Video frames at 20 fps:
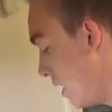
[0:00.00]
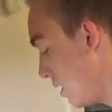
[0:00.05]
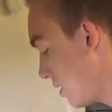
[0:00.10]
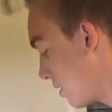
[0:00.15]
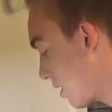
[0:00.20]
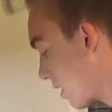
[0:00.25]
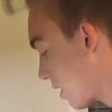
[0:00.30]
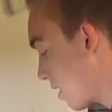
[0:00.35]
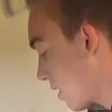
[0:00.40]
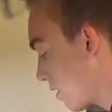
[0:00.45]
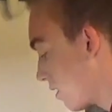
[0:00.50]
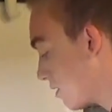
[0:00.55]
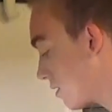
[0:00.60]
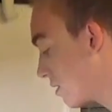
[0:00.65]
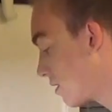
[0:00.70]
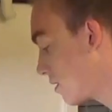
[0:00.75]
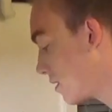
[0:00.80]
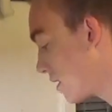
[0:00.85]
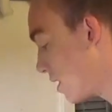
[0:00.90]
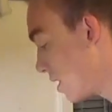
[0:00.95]
Take another
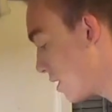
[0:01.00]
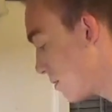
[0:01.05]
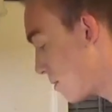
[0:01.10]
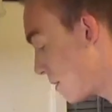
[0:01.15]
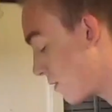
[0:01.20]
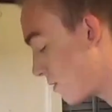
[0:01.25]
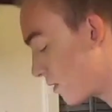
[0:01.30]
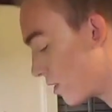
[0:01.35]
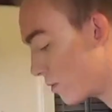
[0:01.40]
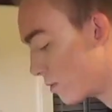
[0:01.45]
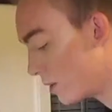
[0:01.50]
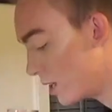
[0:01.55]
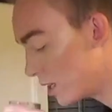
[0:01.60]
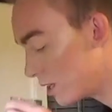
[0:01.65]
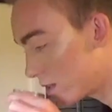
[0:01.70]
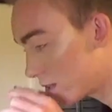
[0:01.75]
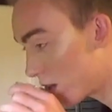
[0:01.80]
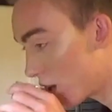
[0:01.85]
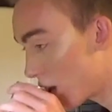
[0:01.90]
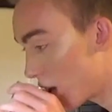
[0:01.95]
sip of your
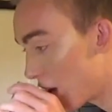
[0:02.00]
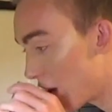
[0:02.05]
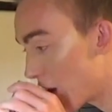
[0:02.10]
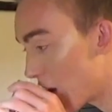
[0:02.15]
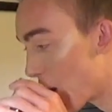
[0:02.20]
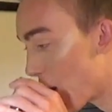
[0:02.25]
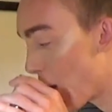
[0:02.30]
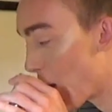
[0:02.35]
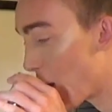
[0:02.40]
whiskey.